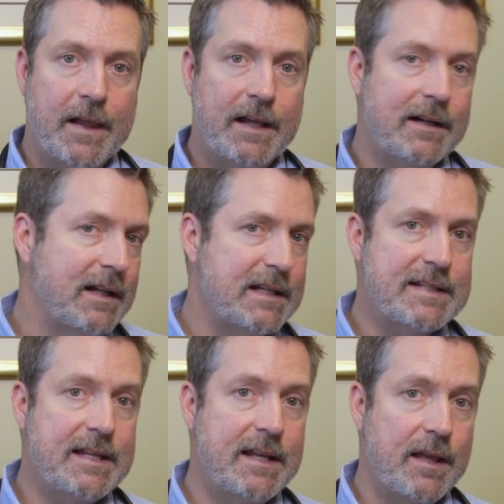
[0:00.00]
and
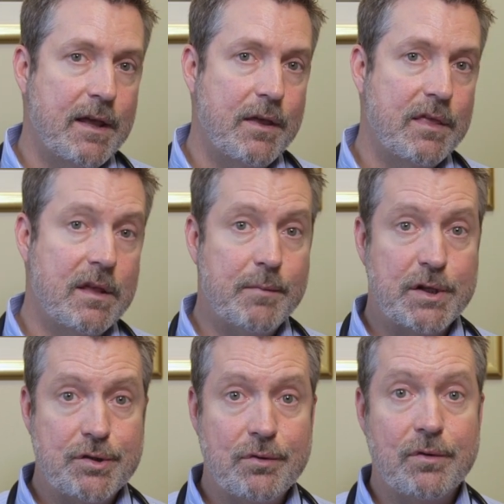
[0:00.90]
honestly, the
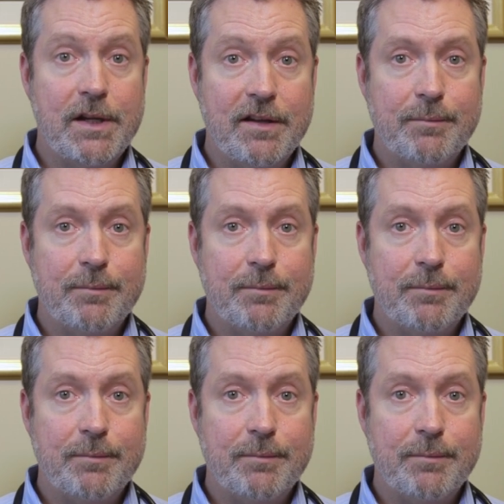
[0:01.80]
majority